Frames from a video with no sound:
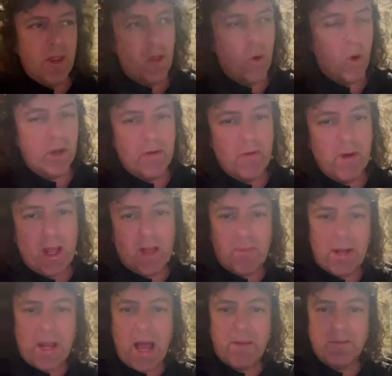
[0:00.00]
The only real
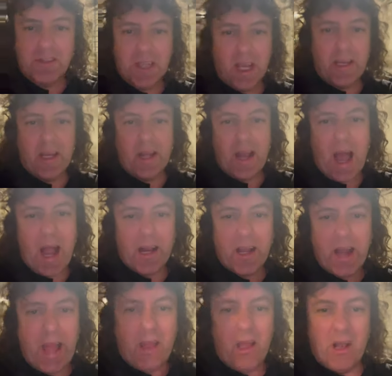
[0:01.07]
man I've seen in
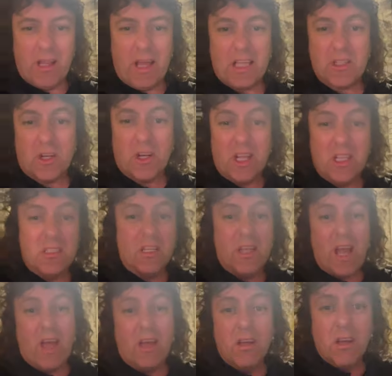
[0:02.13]
Hackney, and that's on
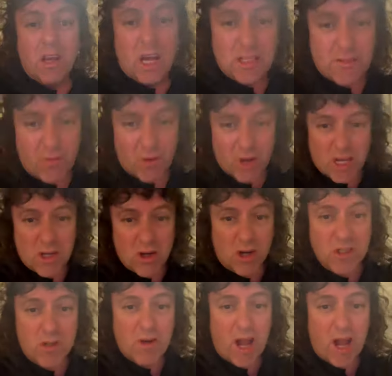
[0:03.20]
internet, is fucking Dr.